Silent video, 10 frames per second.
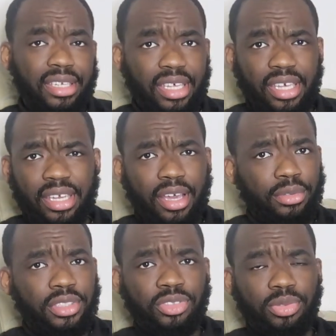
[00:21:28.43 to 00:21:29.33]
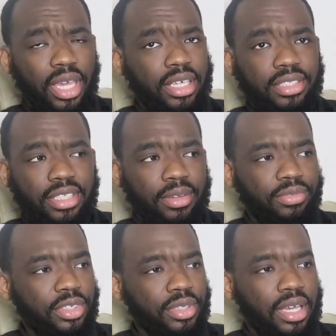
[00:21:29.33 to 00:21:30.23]
And then I'll just react to
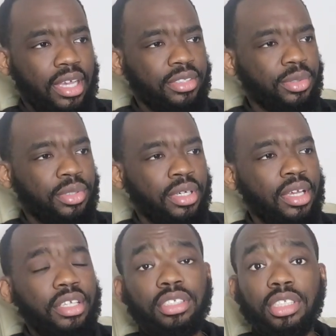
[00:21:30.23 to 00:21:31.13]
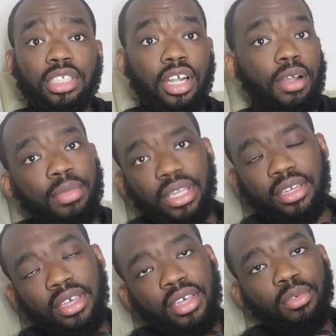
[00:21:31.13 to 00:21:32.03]
them for you guys. Or just
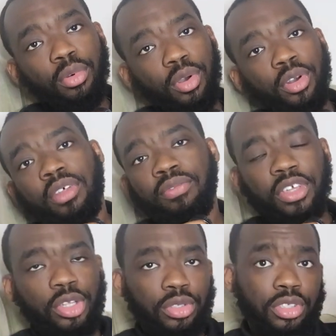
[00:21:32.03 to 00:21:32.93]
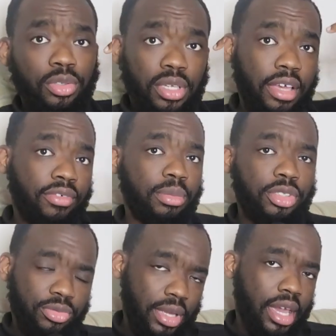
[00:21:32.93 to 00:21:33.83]
comment what other videos you'd like for
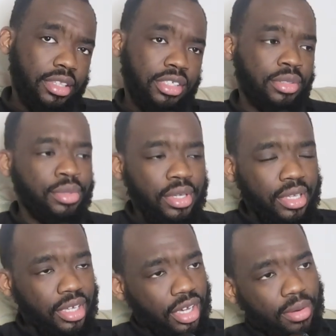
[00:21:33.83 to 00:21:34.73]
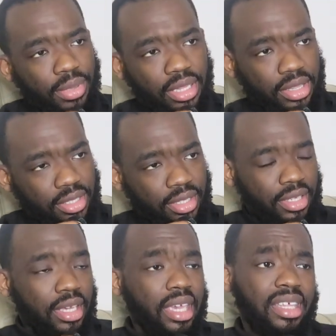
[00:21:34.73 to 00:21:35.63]
me to react to. Comment
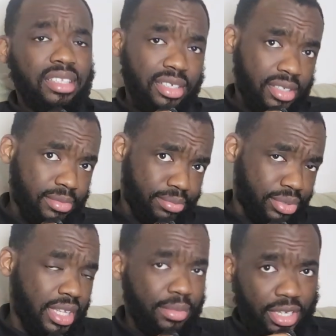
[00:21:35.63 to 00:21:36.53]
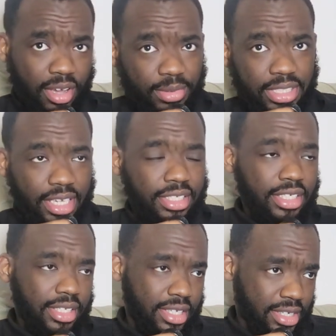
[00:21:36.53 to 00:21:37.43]
in the, put them in the comment
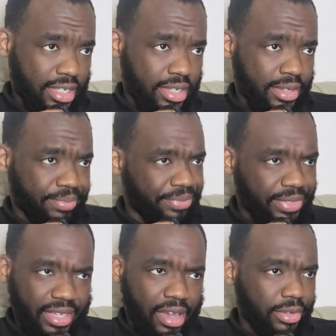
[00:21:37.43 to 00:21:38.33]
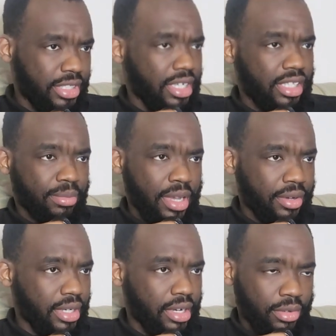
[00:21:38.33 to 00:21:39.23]
section, and then I'll check them
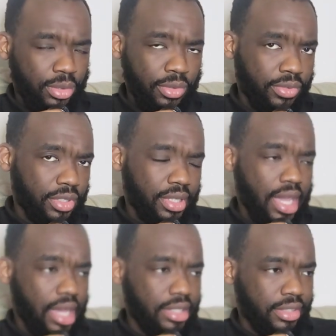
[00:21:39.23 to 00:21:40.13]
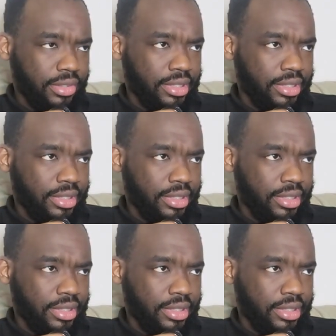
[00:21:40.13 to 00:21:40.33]
out and I'll do it for you guys.